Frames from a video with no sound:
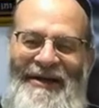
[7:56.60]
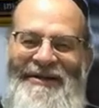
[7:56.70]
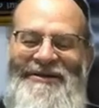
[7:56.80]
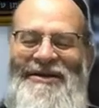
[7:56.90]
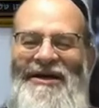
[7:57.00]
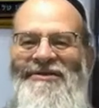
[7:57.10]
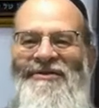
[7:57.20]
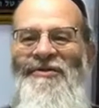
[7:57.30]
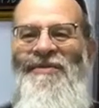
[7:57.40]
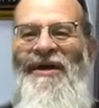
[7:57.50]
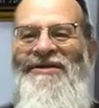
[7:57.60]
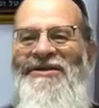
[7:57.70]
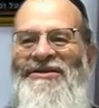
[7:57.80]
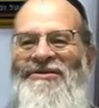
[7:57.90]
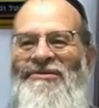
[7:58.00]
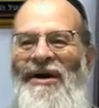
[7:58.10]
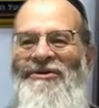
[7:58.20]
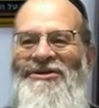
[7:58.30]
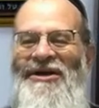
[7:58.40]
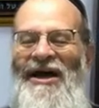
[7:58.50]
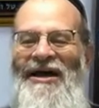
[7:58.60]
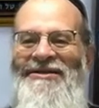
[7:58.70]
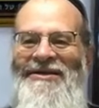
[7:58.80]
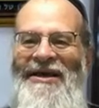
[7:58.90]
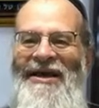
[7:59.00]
discussed a few places throughout Shas.